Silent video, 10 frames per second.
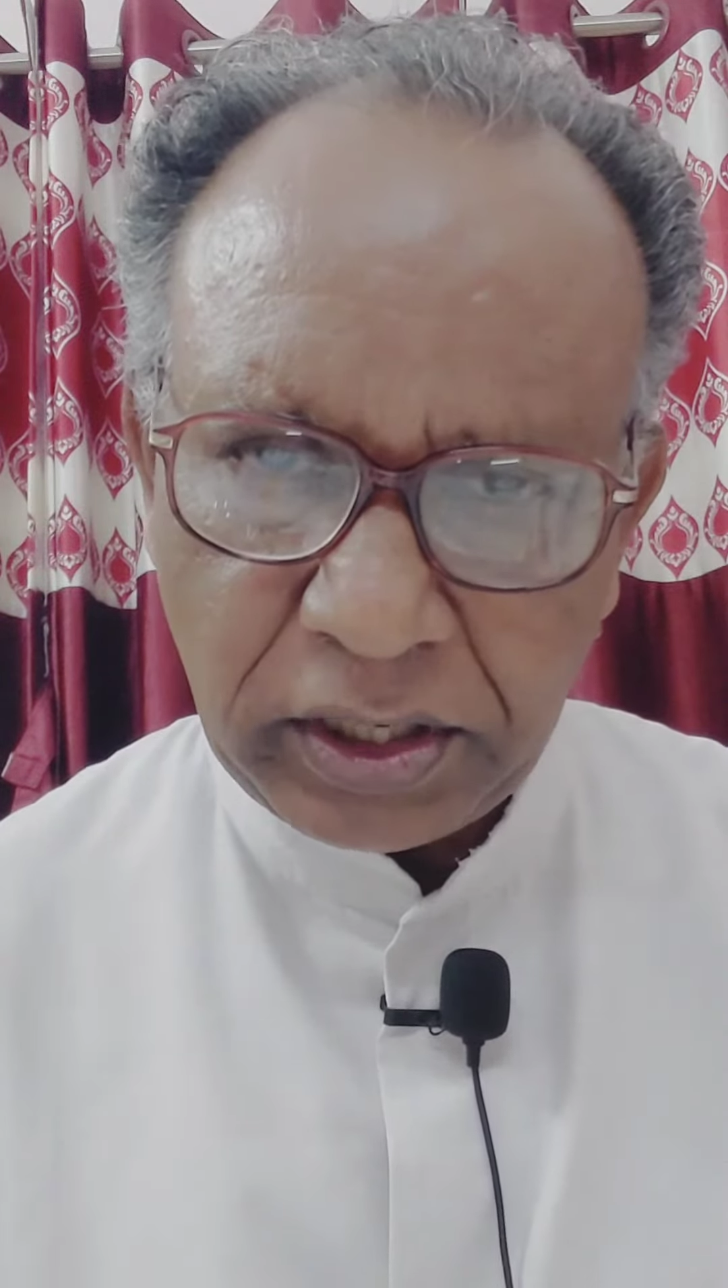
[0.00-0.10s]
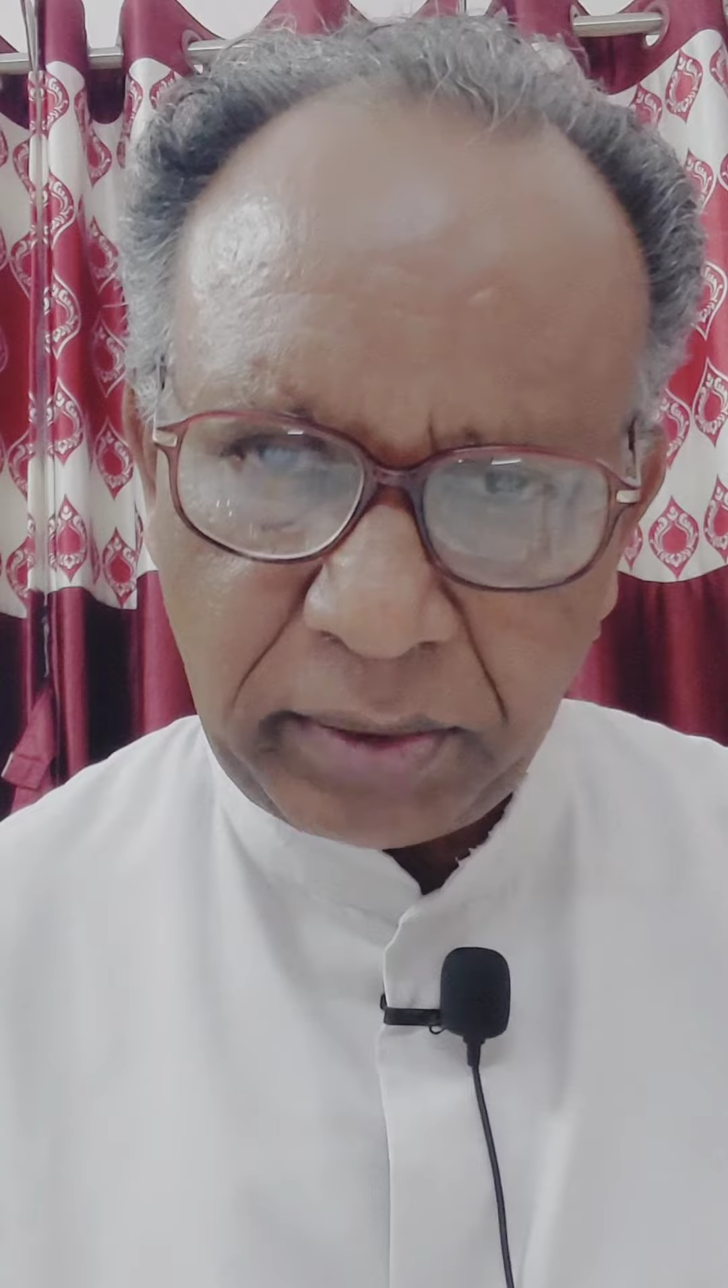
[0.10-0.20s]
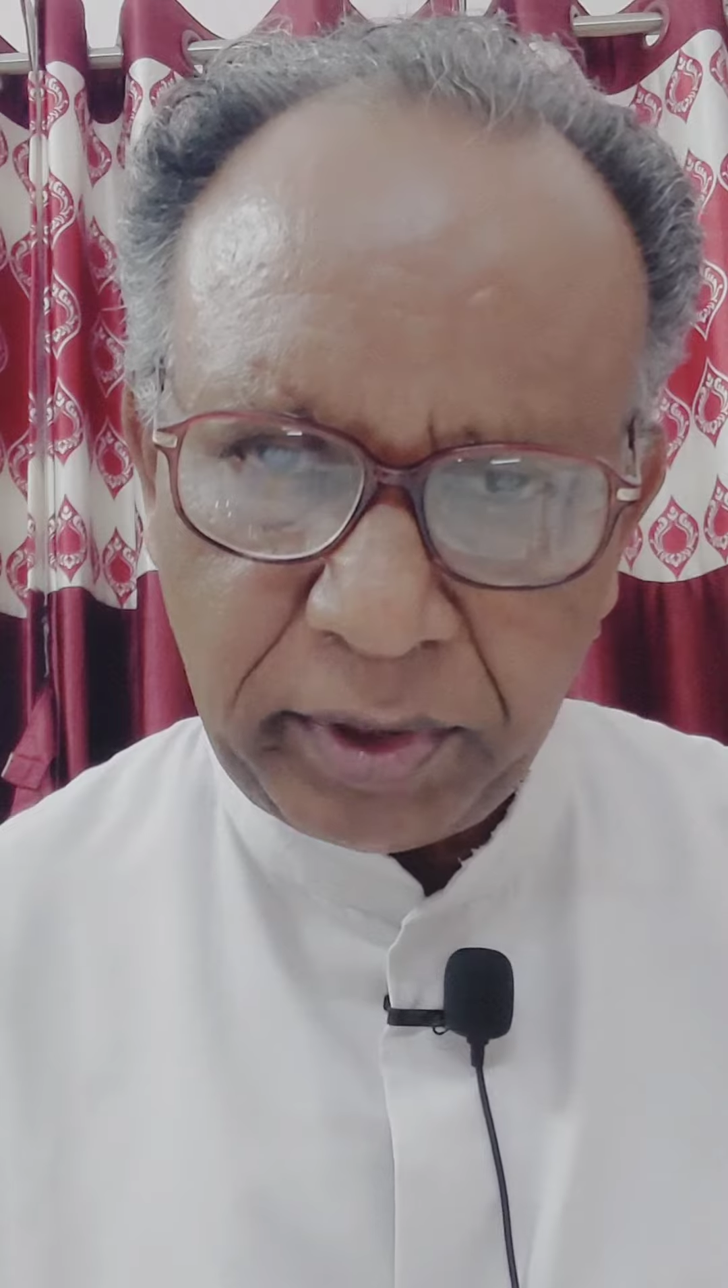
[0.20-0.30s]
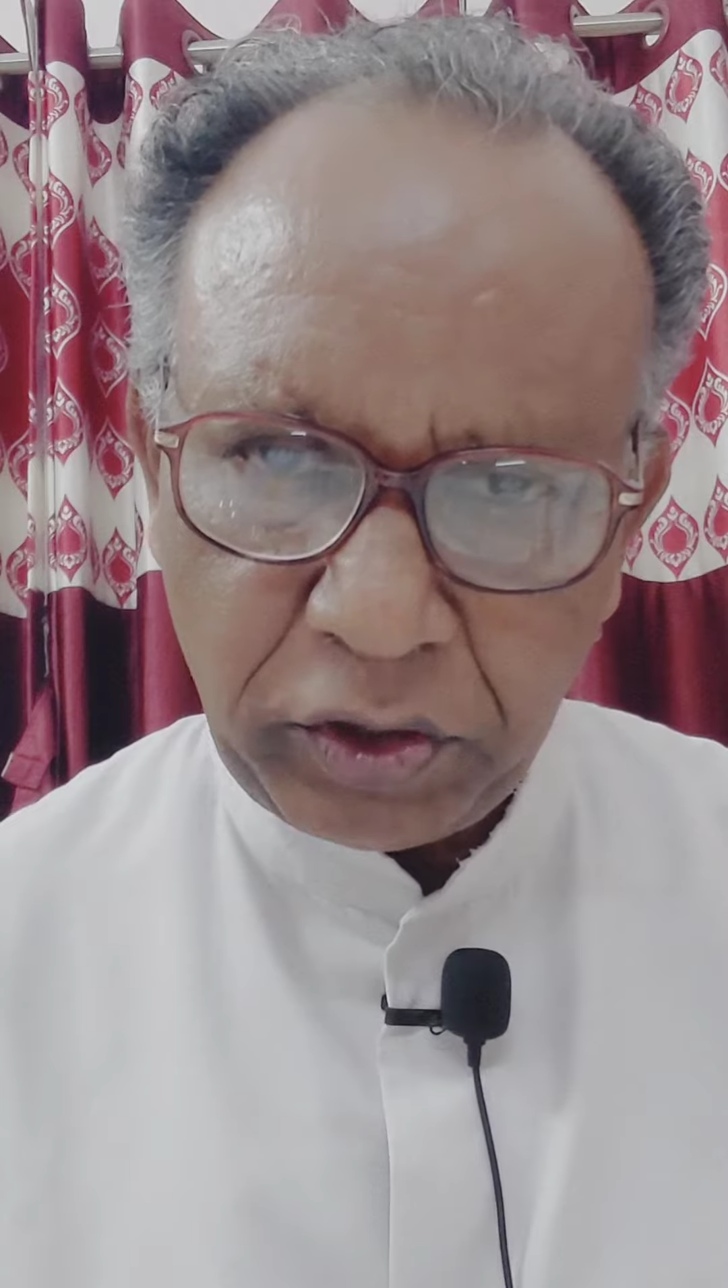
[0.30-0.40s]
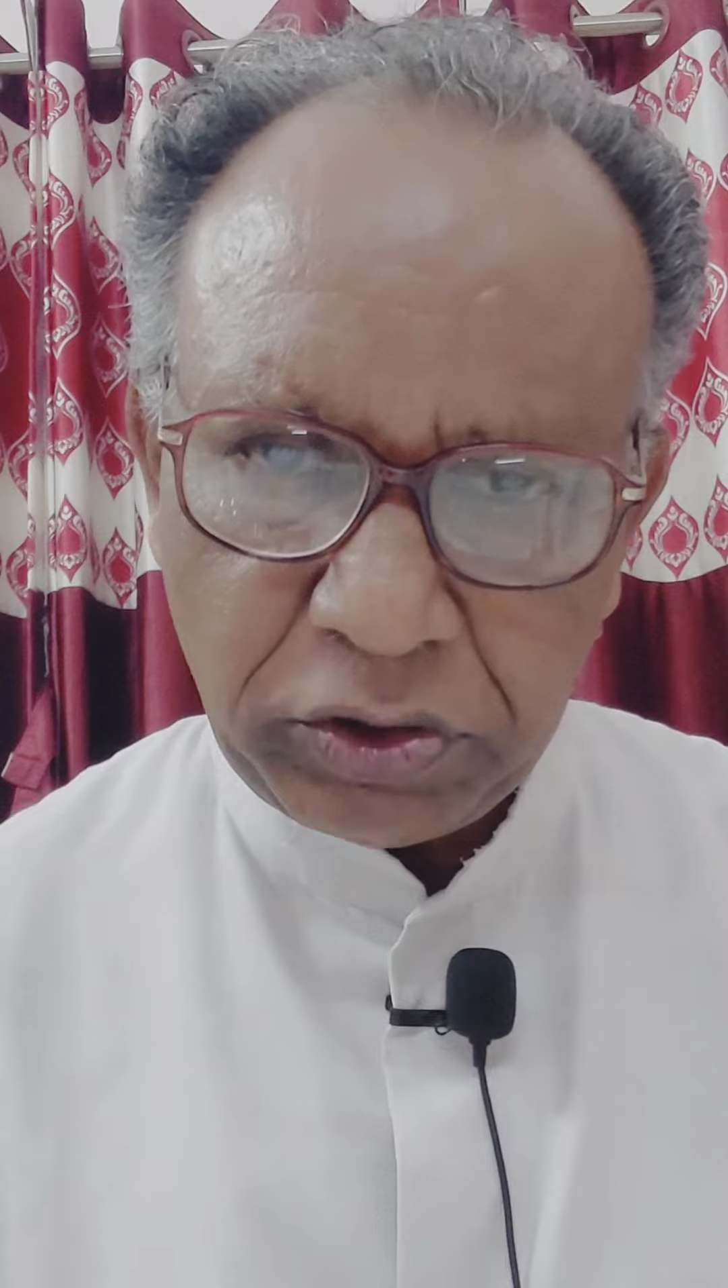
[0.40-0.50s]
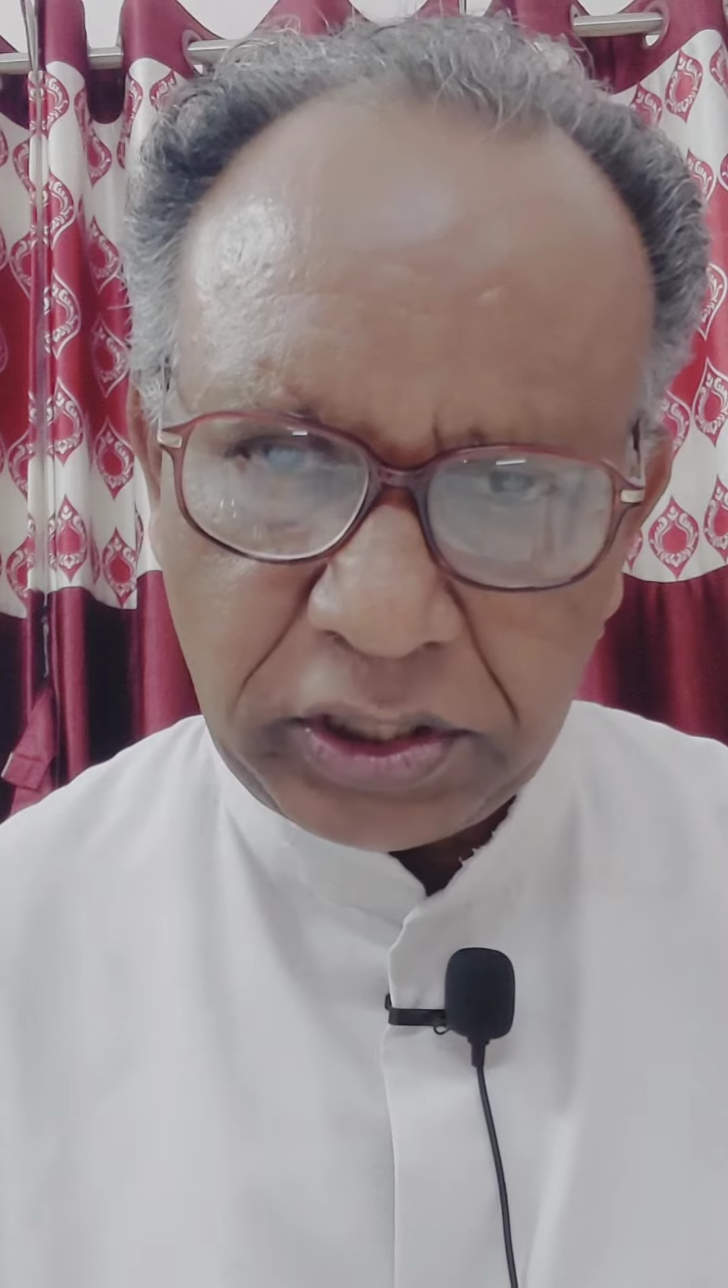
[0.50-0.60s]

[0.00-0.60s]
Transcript: coming to